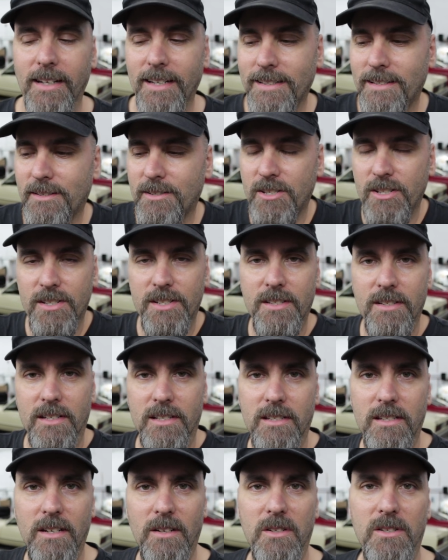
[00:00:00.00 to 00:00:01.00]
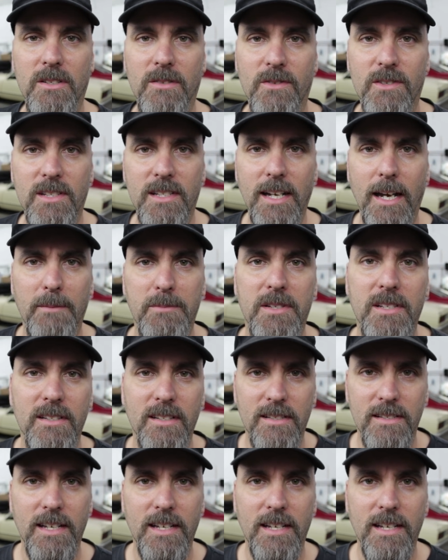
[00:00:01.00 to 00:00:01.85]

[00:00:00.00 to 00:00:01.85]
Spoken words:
It's just a series of steps in the